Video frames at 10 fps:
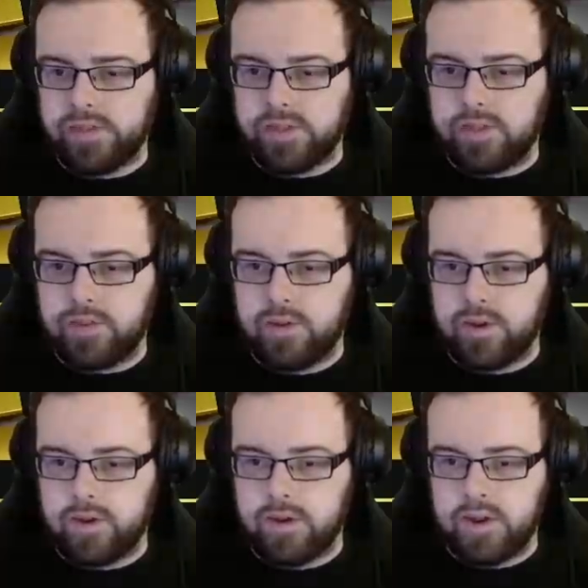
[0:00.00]
Just,
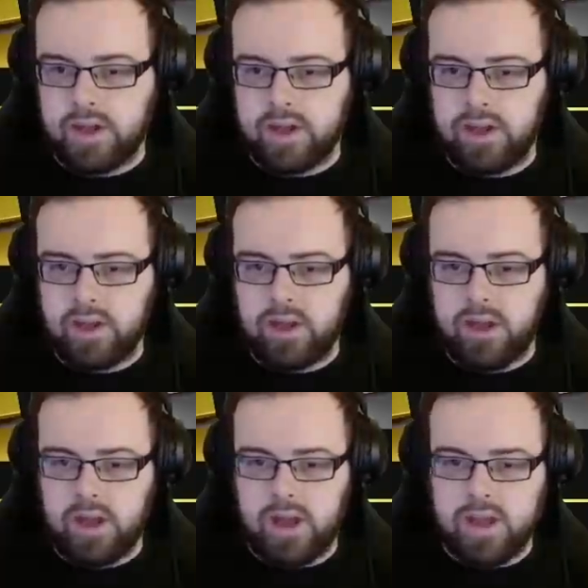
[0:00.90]

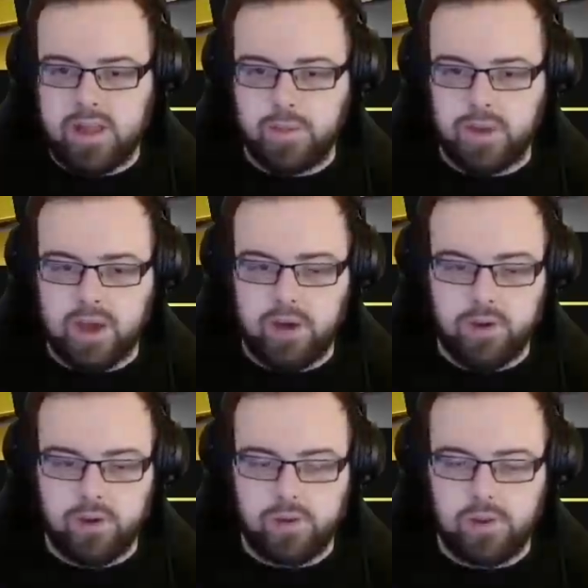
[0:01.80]
yeah, there we
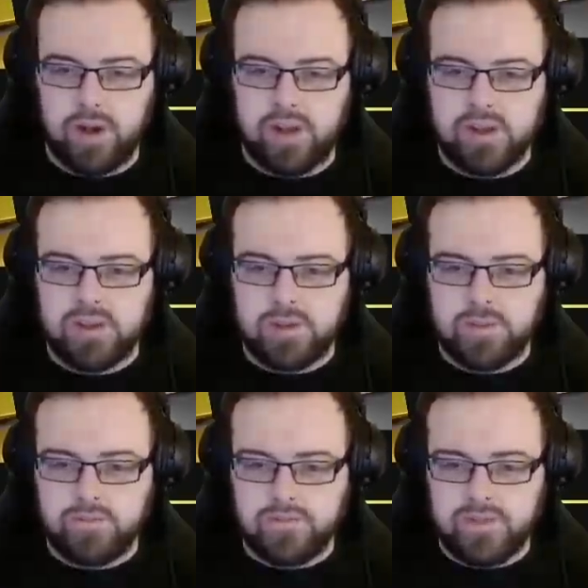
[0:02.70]
go.
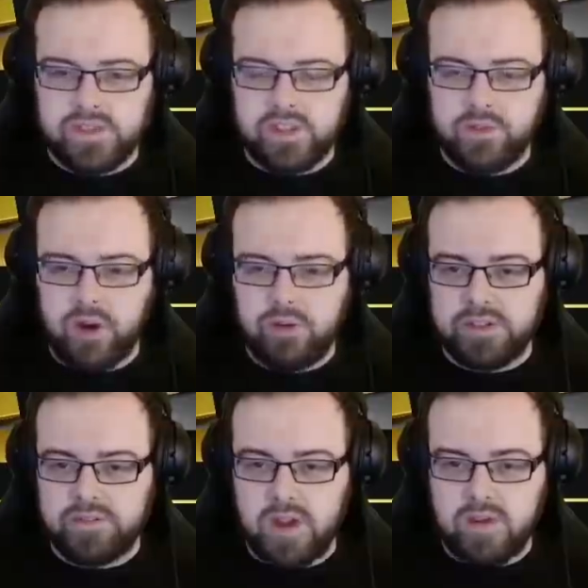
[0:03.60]
So the
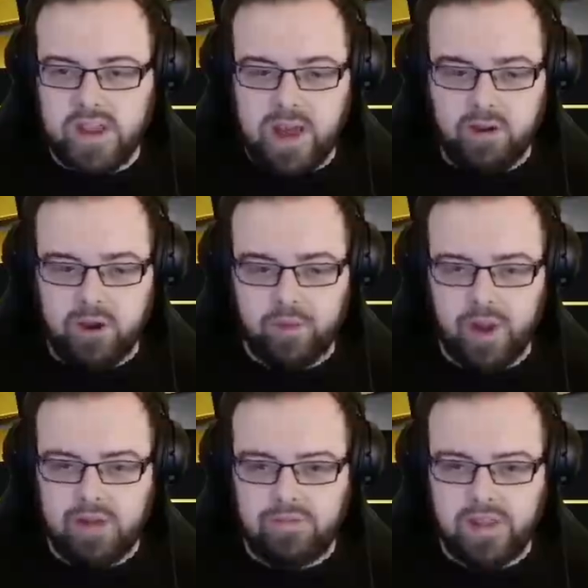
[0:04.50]
roads are very
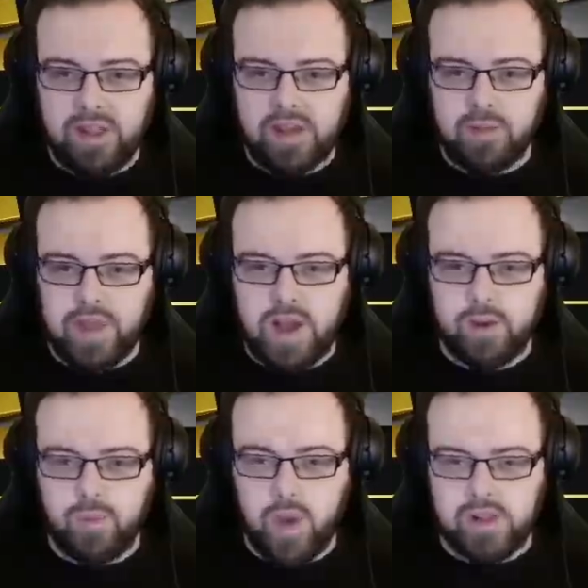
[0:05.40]
narrow, but I feel like with
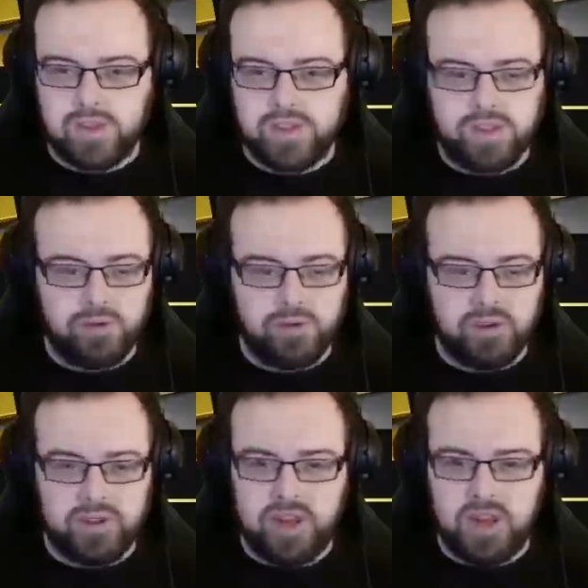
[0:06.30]
how well
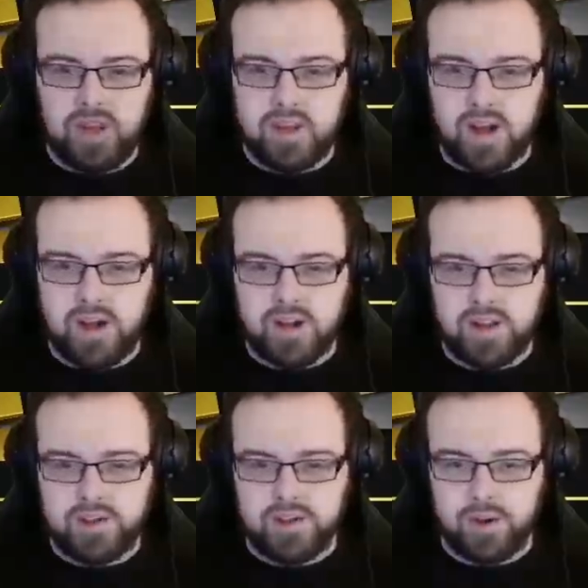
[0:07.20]
tuned the
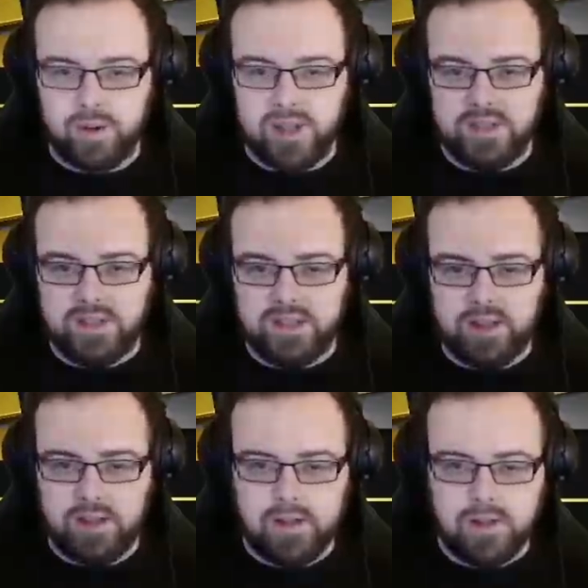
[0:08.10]
car controllers,